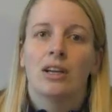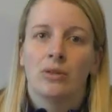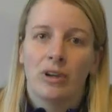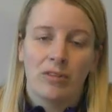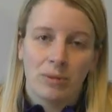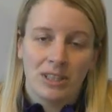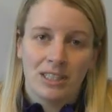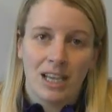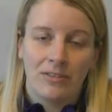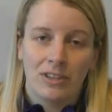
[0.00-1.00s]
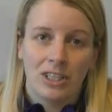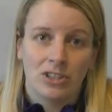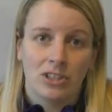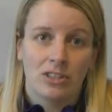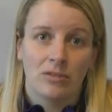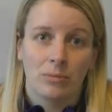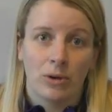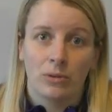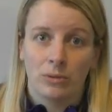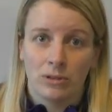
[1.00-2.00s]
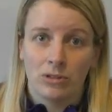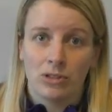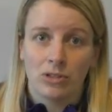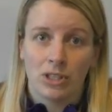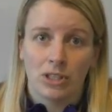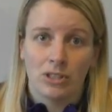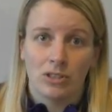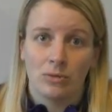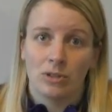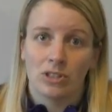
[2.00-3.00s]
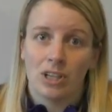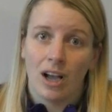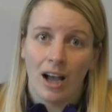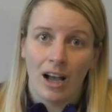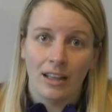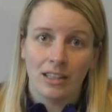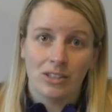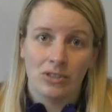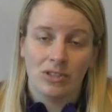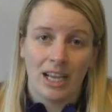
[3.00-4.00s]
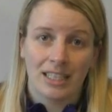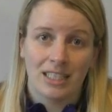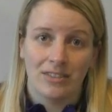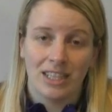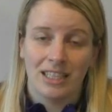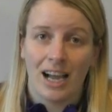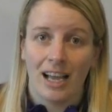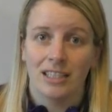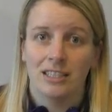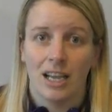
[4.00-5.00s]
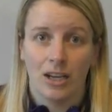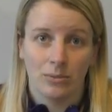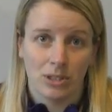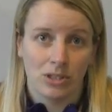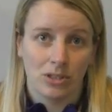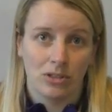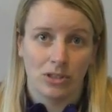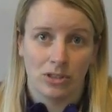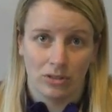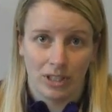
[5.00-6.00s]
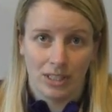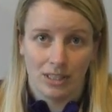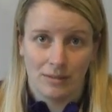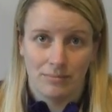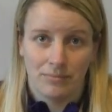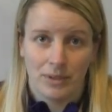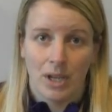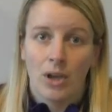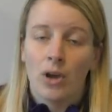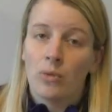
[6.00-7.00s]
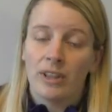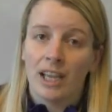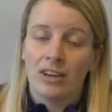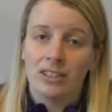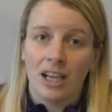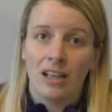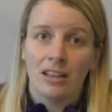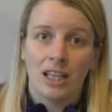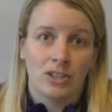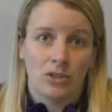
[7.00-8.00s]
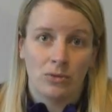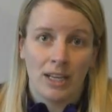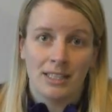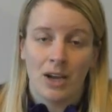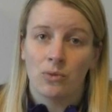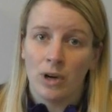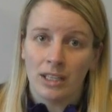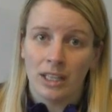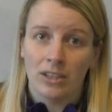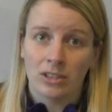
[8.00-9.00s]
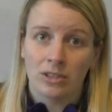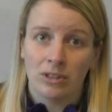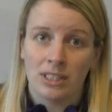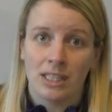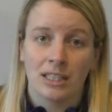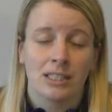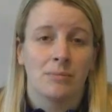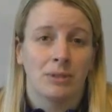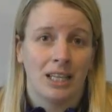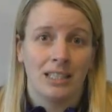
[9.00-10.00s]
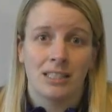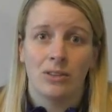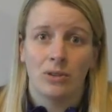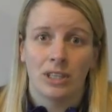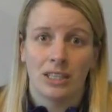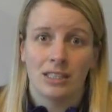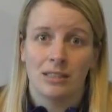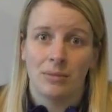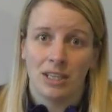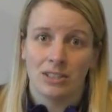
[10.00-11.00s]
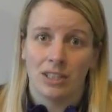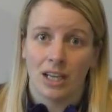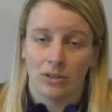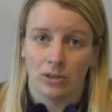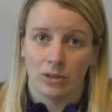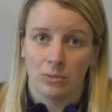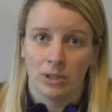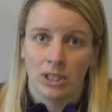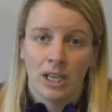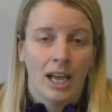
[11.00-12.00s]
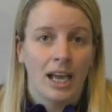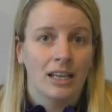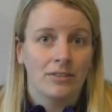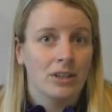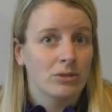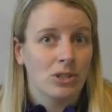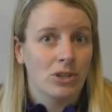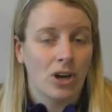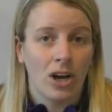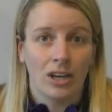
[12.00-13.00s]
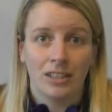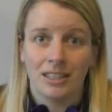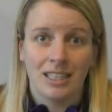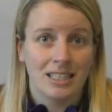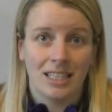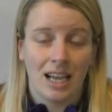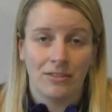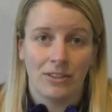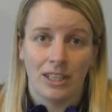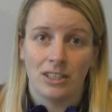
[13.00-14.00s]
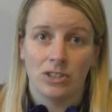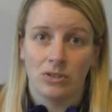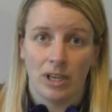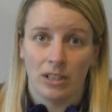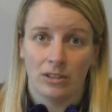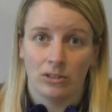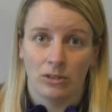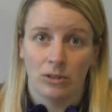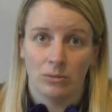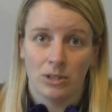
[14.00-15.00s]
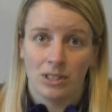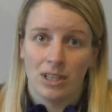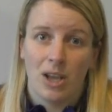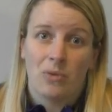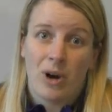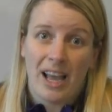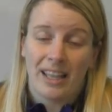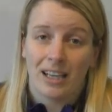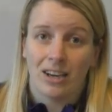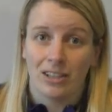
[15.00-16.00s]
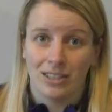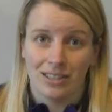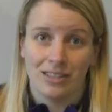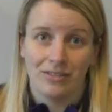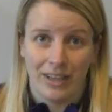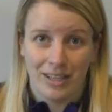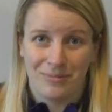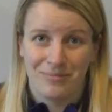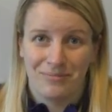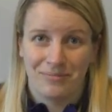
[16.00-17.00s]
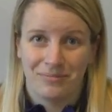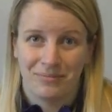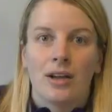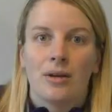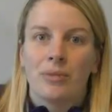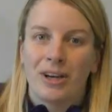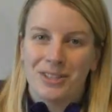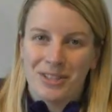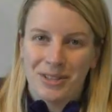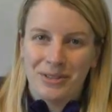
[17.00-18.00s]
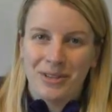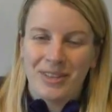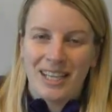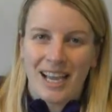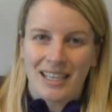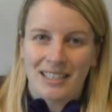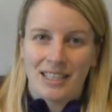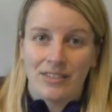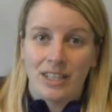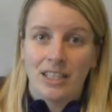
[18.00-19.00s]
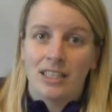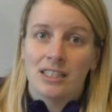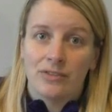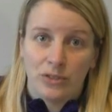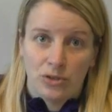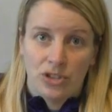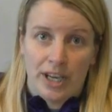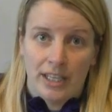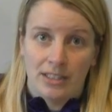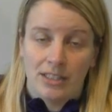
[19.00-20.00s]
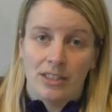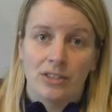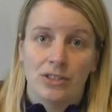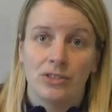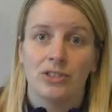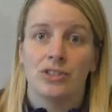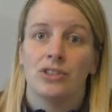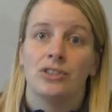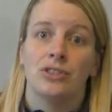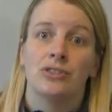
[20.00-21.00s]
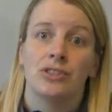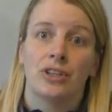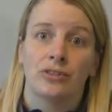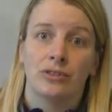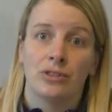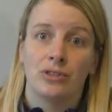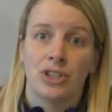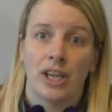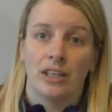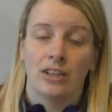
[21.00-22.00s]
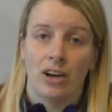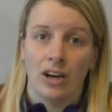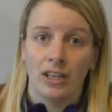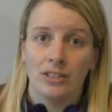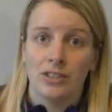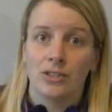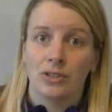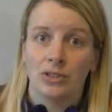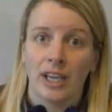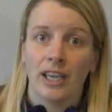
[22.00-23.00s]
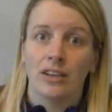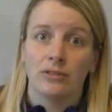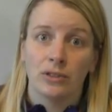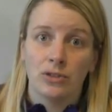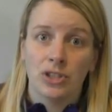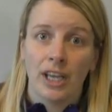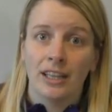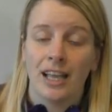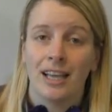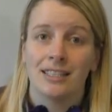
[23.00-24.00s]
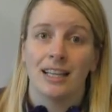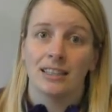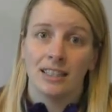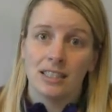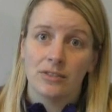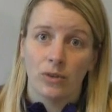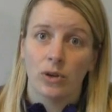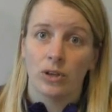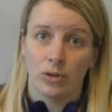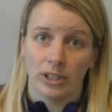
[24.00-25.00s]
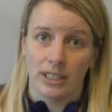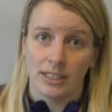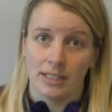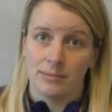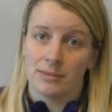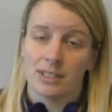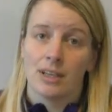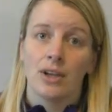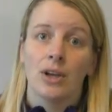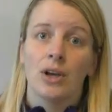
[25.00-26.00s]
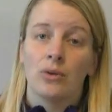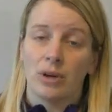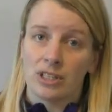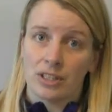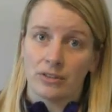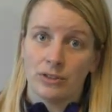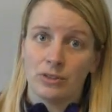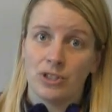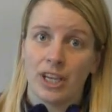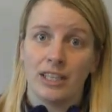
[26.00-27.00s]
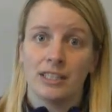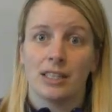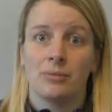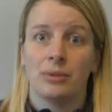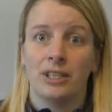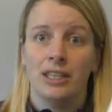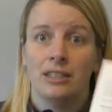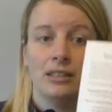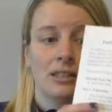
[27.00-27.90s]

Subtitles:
We have put the definitions of both producers and consumers on the student activity guide to help the students do this. When they are done, they should write down what characteristics place the organism into that group, and if there was a card that did not fit into any of the groups, and why that card doesn't fit. Part 2 of the activity is food chains. Students should use their food chain cards to create a food chain that has at least 4 organisms. Once their food chain is complete,